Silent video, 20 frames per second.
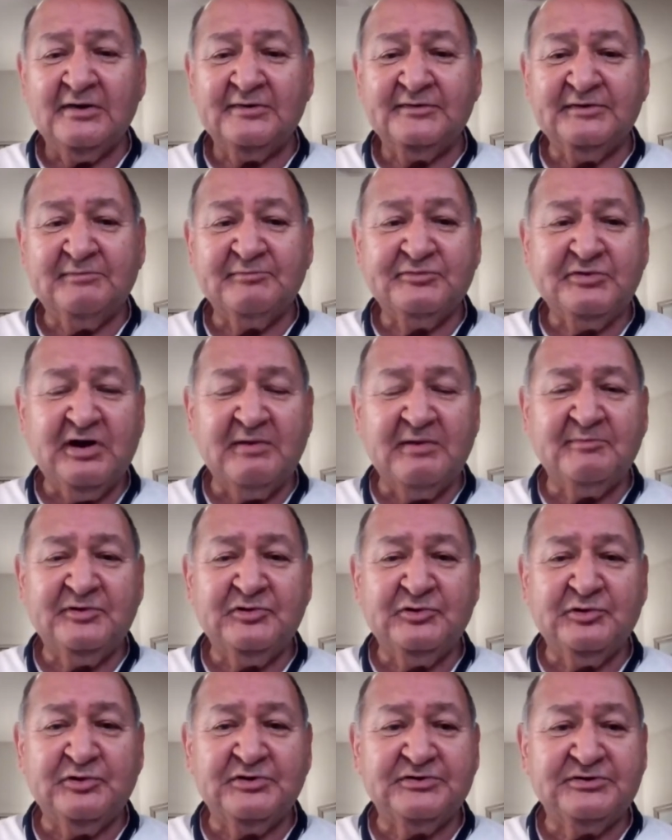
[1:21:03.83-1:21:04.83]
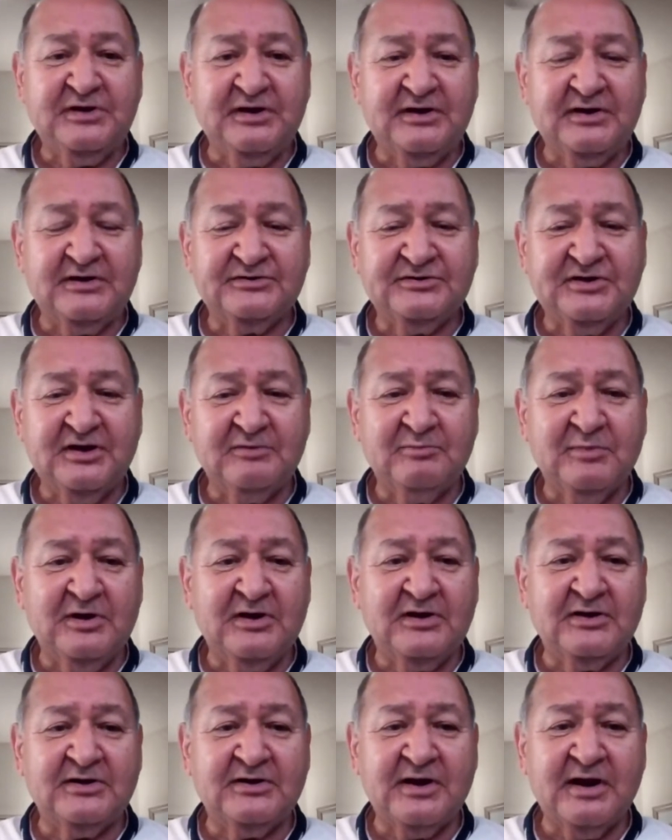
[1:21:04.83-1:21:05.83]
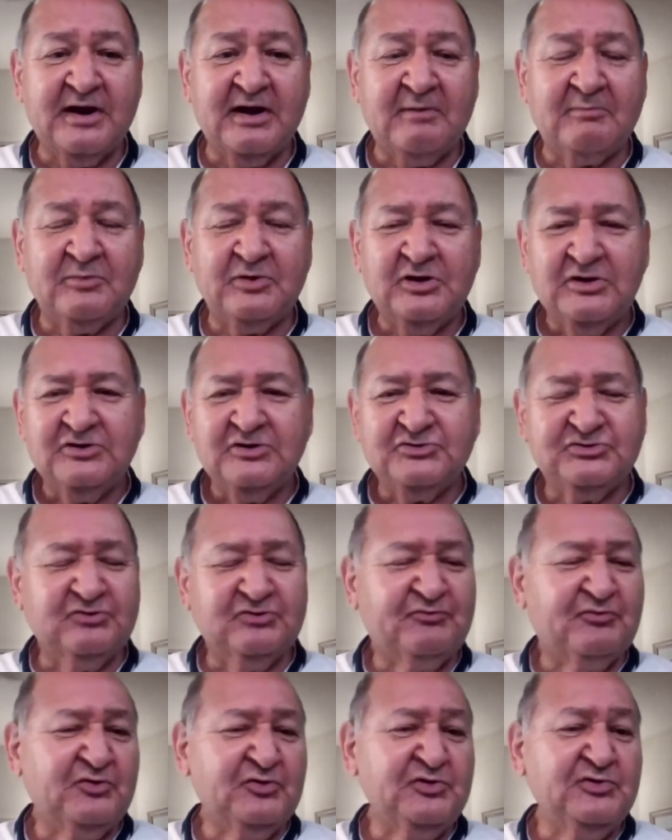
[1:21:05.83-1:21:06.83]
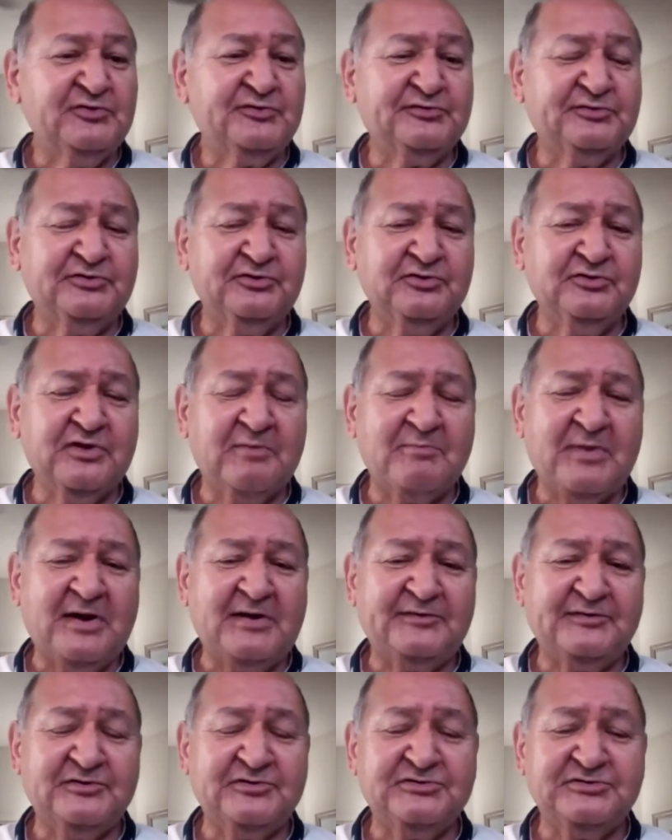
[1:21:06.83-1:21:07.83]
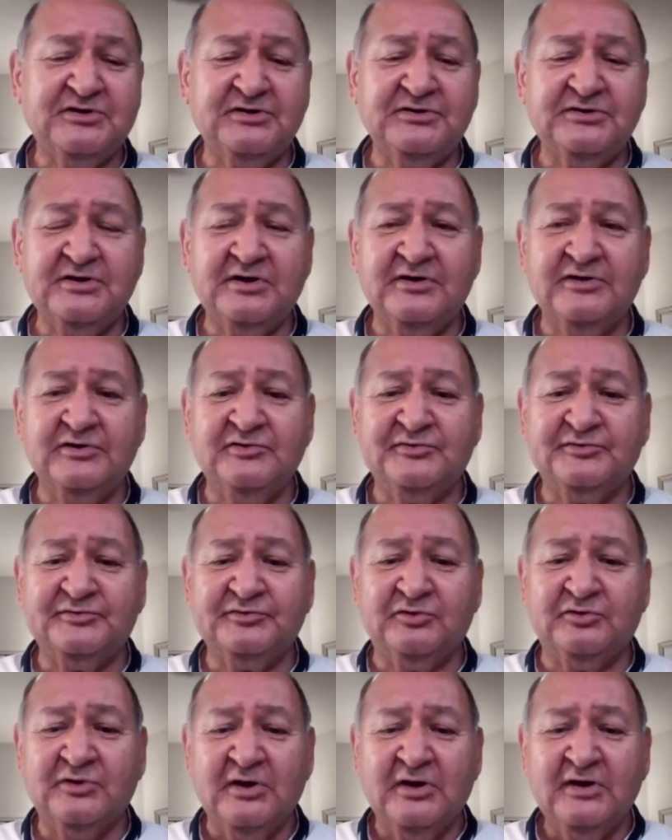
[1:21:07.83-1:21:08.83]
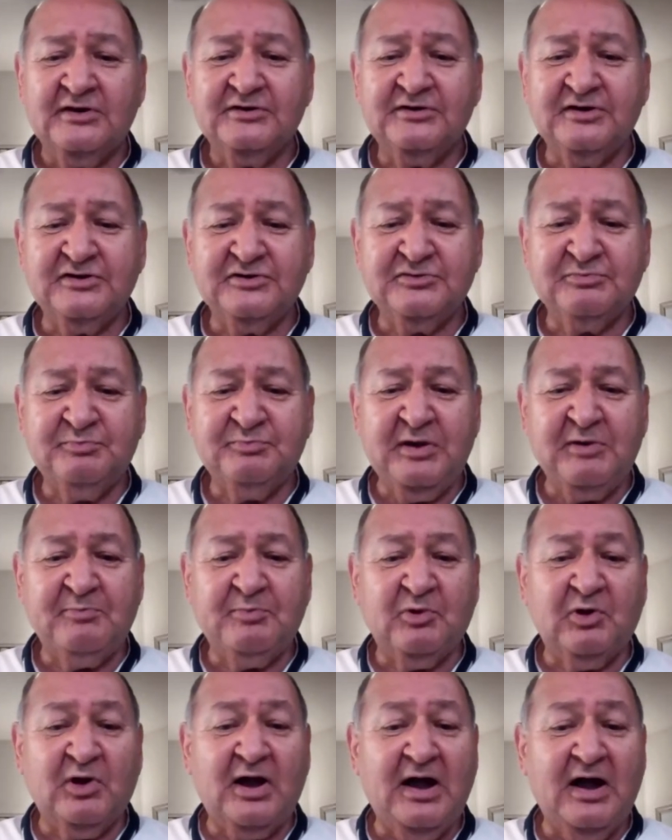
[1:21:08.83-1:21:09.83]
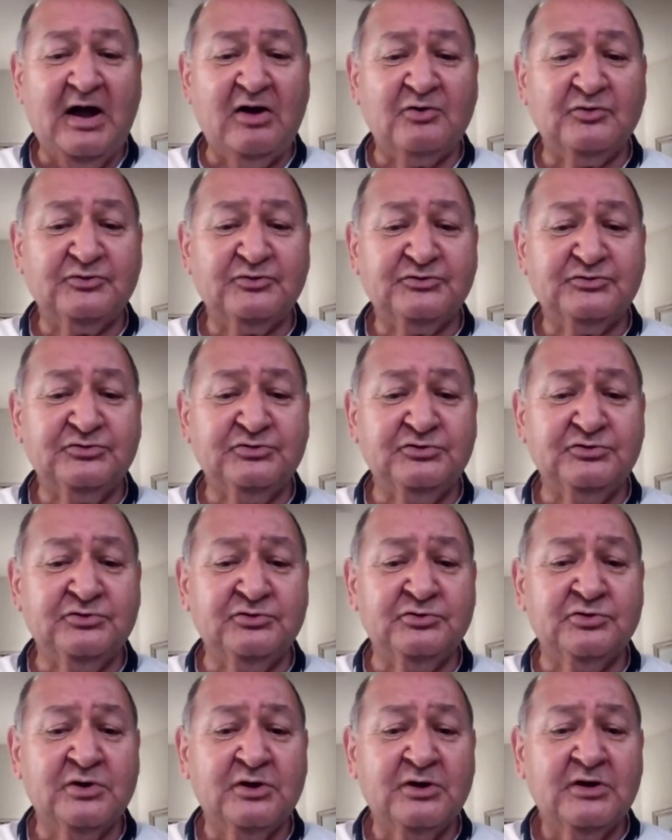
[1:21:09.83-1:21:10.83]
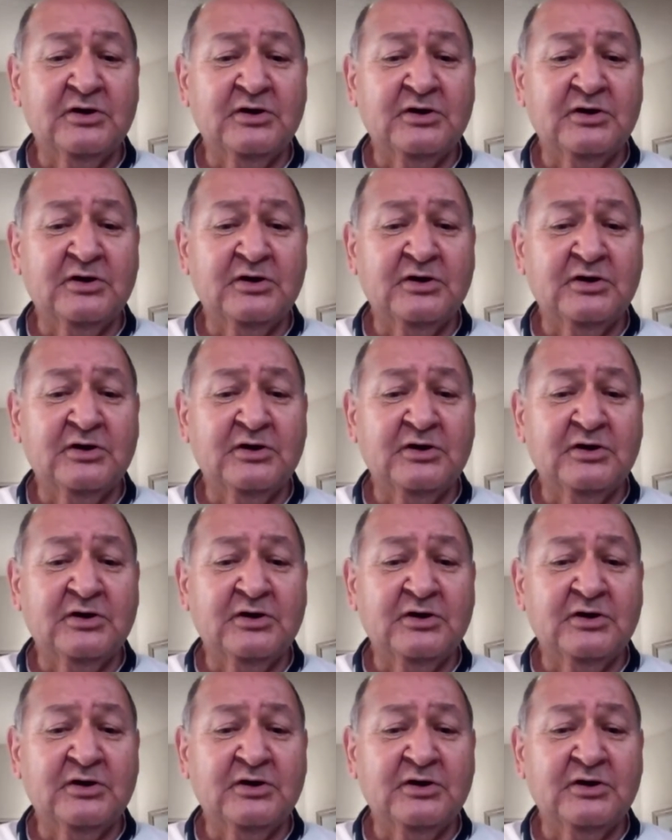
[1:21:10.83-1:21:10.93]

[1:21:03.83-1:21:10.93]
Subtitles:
Sometimes you can take a 10-minute nap. Shifu used to do that. Master Shen Yang used to teach people how to